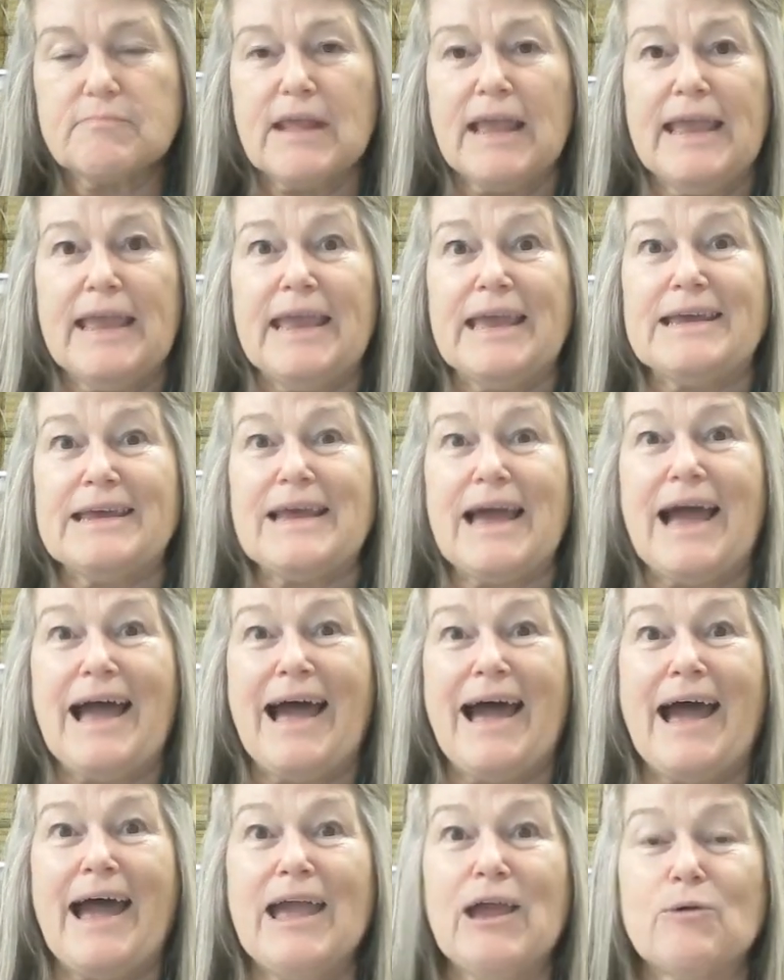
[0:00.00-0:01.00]
and
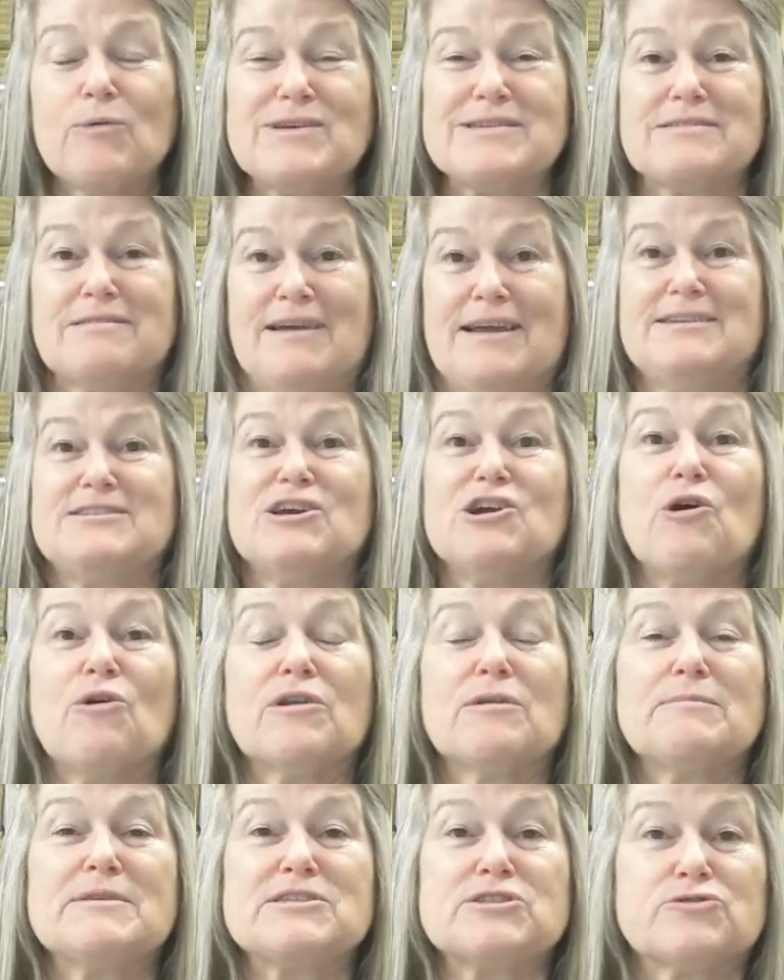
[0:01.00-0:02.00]
I always like to go
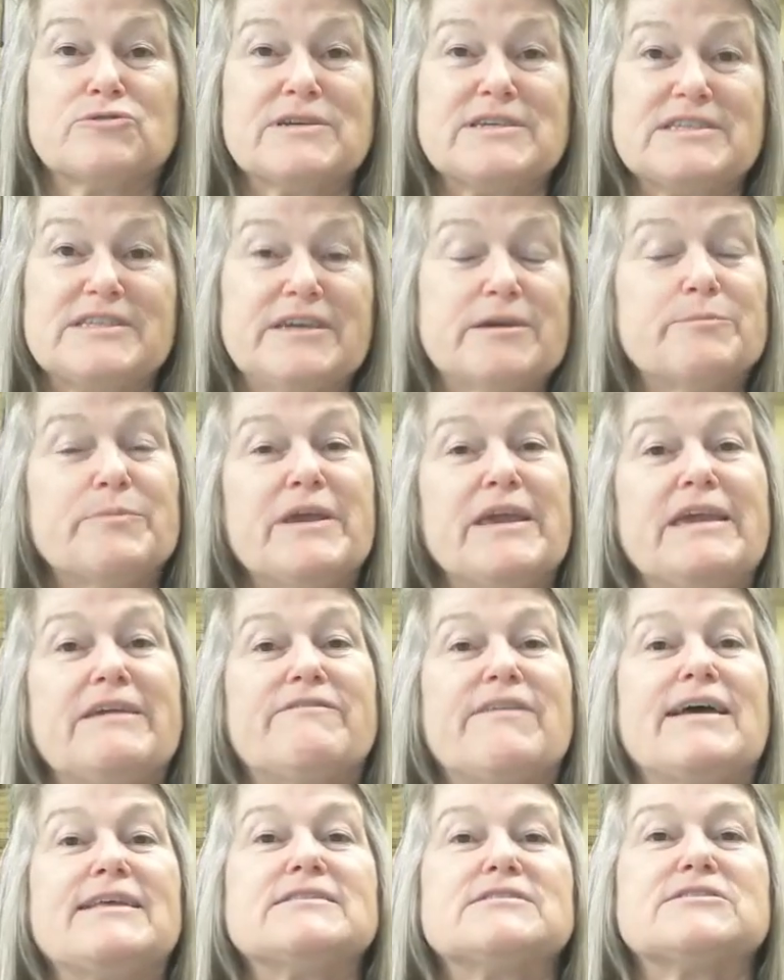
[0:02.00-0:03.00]
to mystery stamping
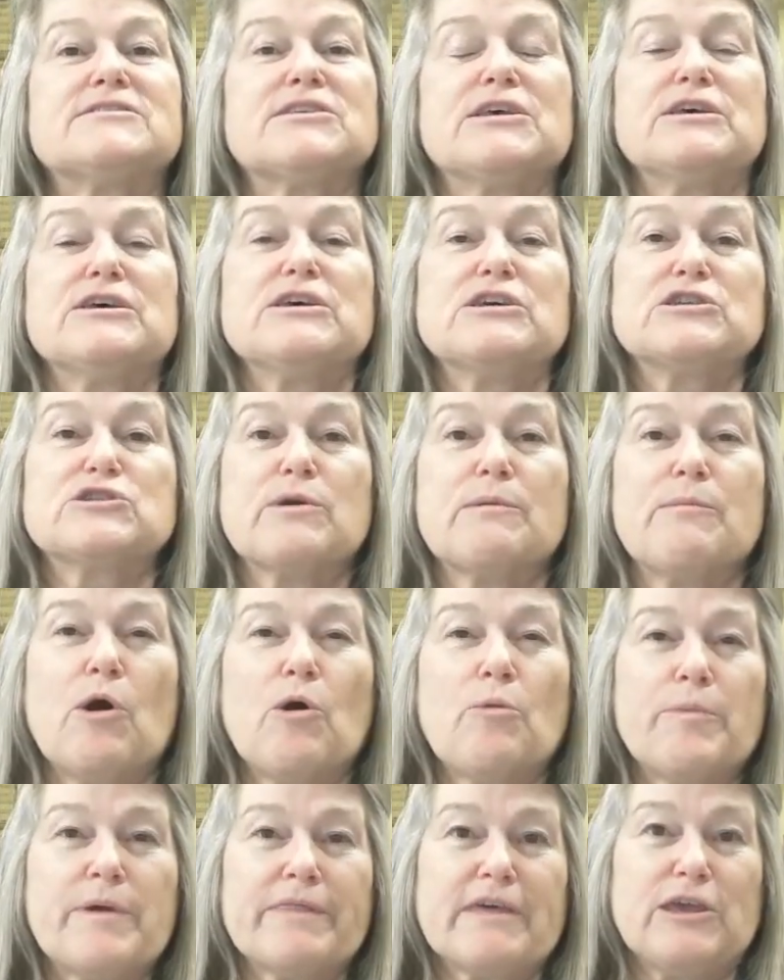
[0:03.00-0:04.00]
events, so I'm
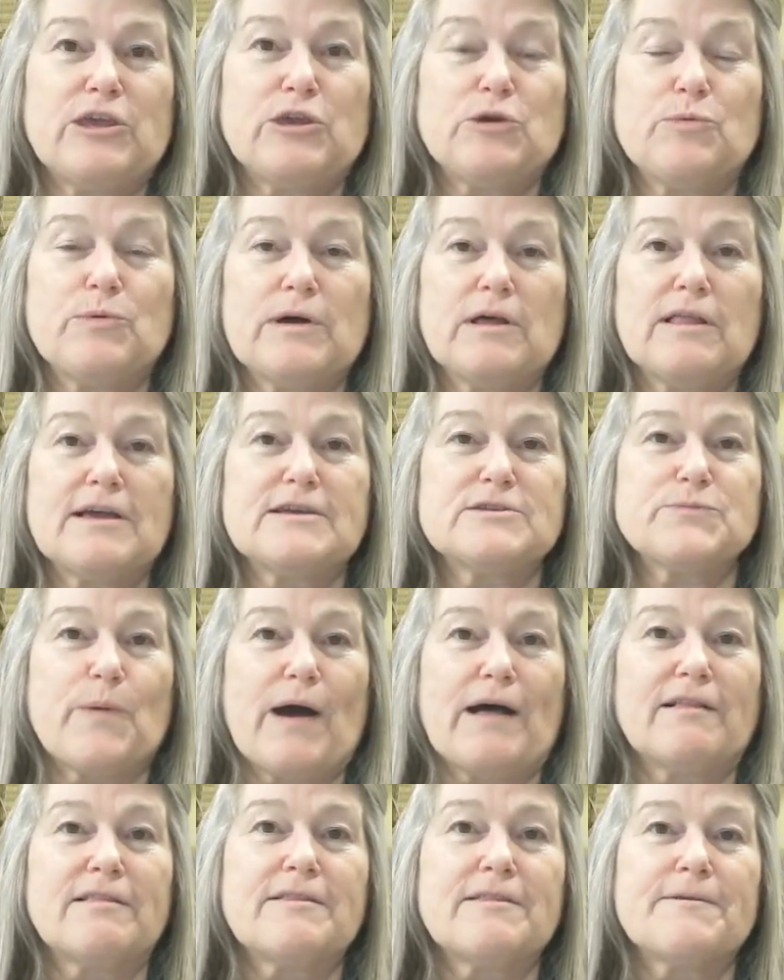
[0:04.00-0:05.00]
hoping that you will as
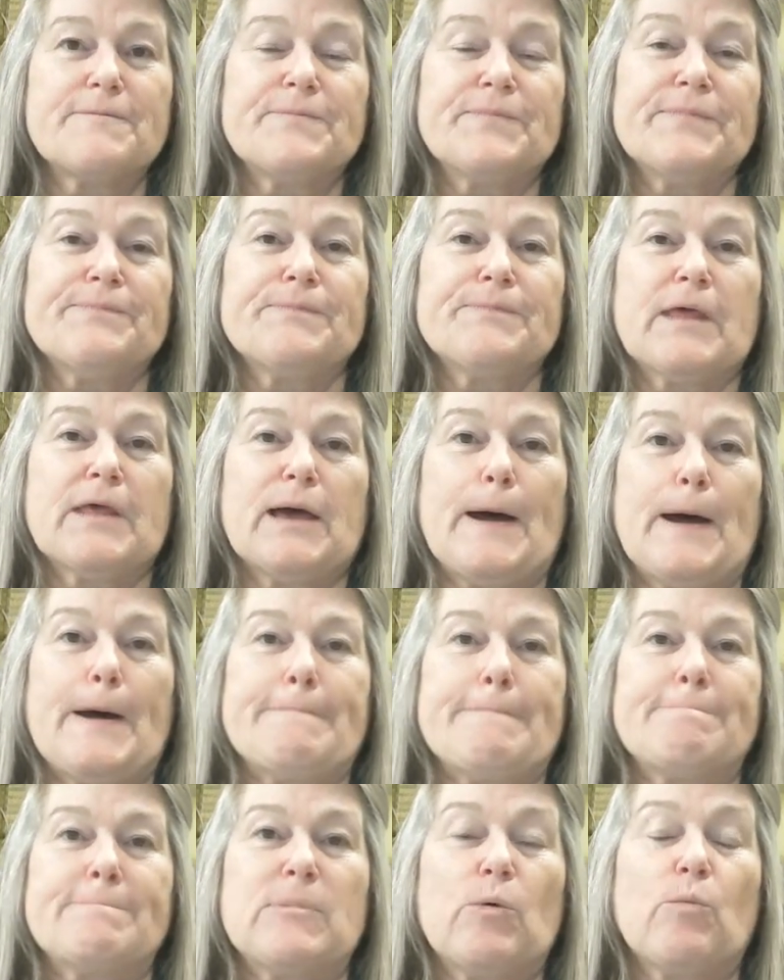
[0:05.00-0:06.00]
well.
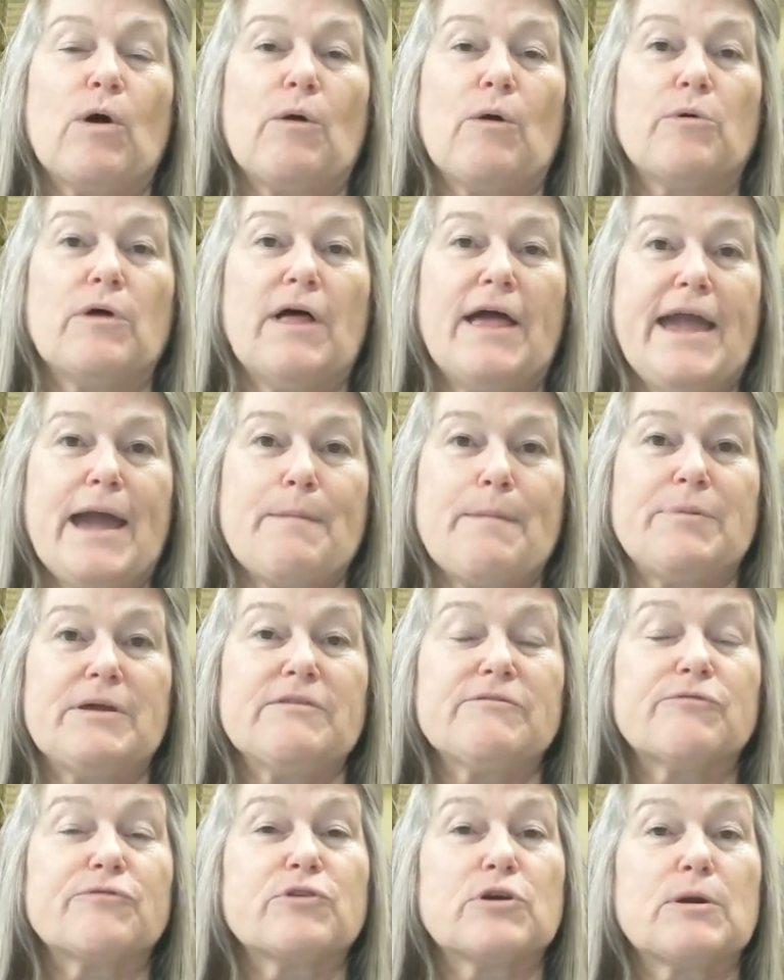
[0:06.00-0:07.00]
What will
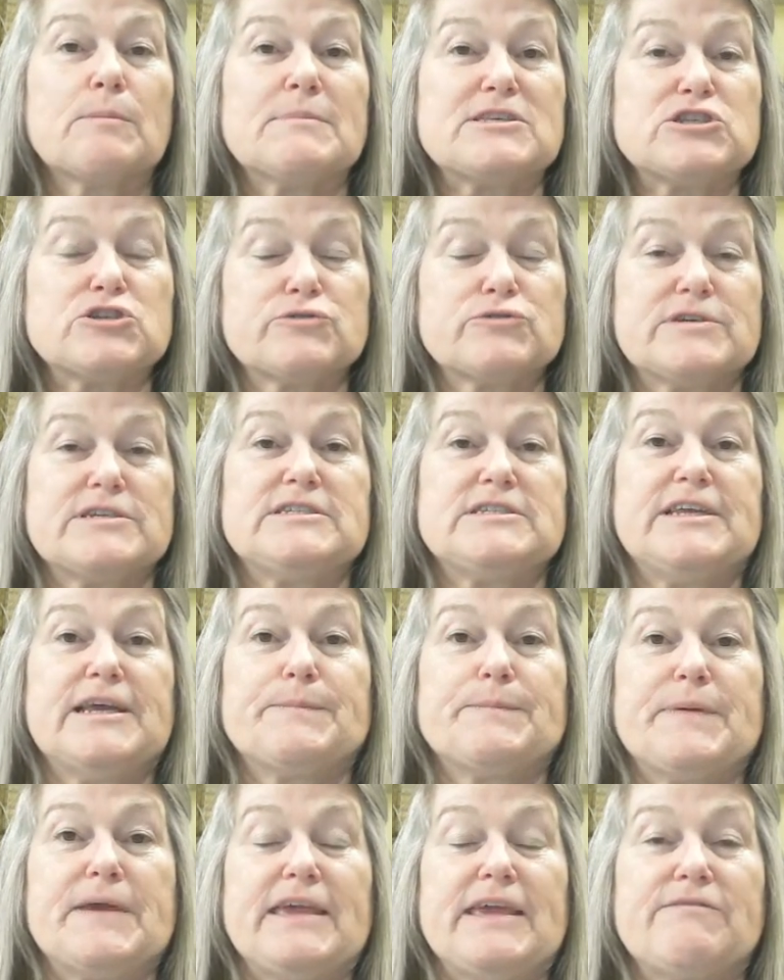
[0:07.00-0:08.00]
happen for a mystery
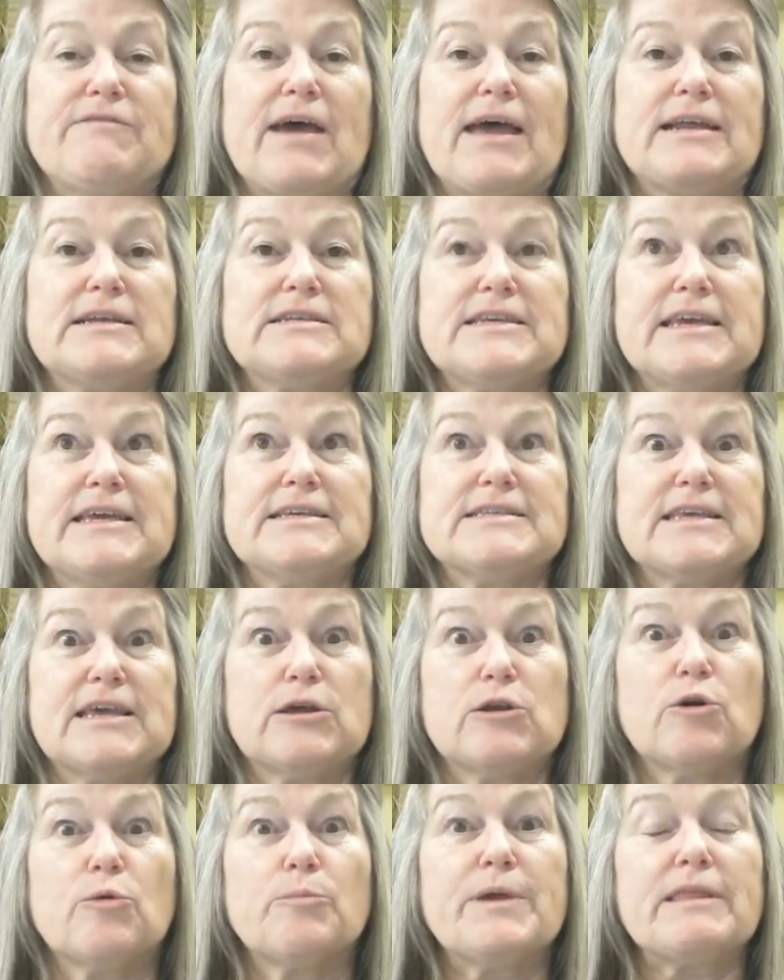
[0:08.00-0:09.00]
stamping event is
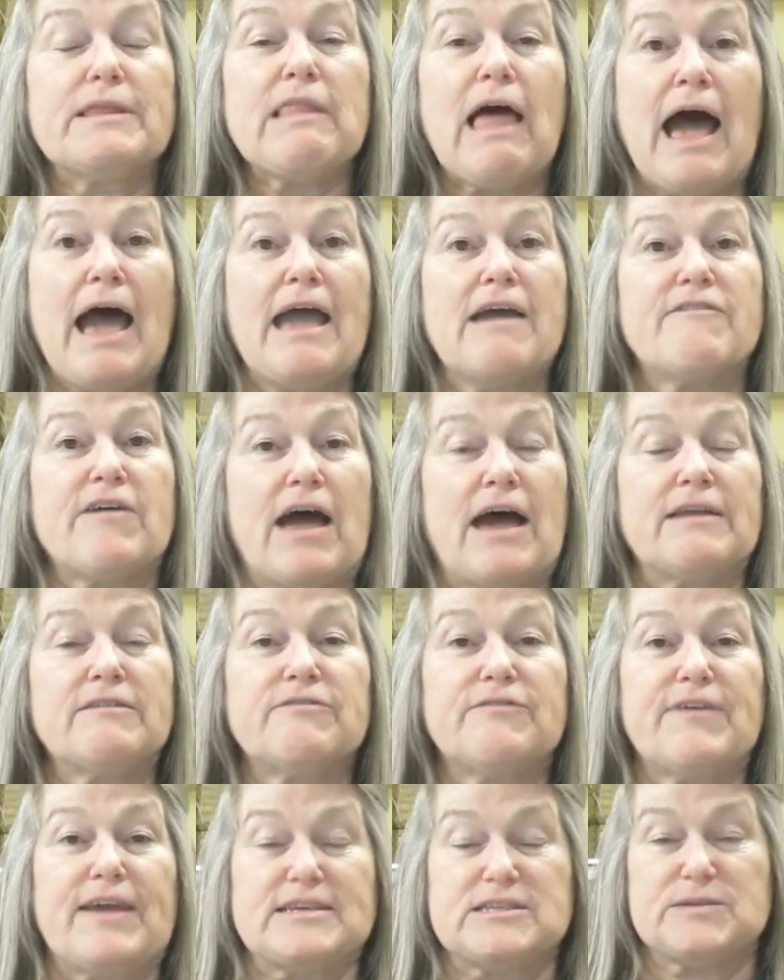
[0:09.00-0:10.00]
it'll be live on
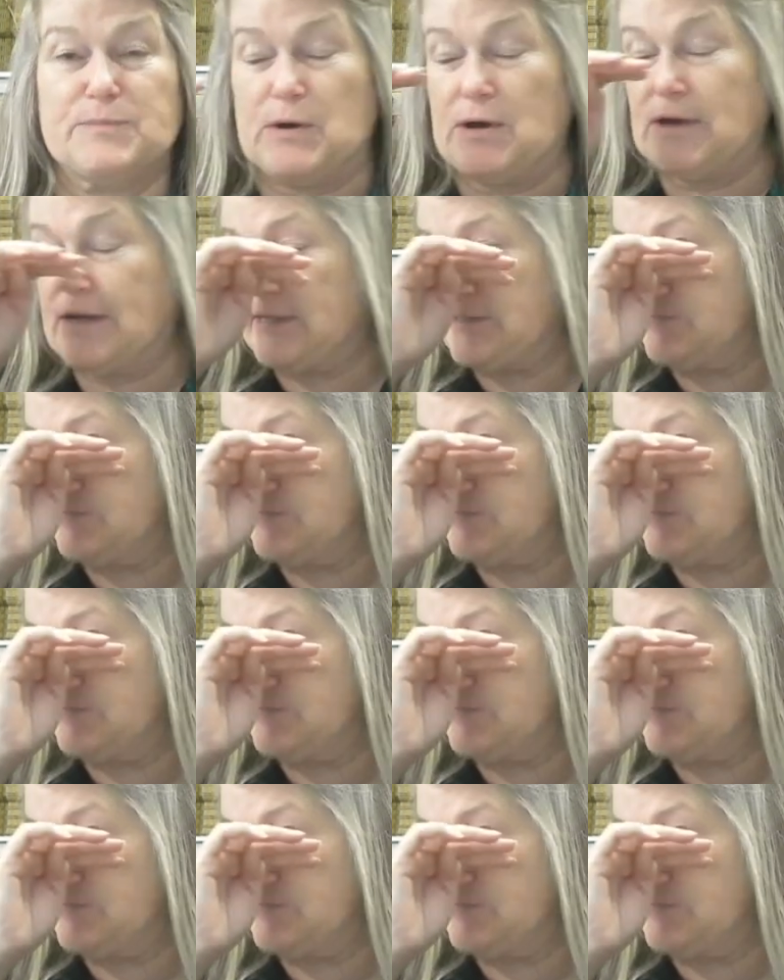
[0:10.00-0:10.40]
Facebook,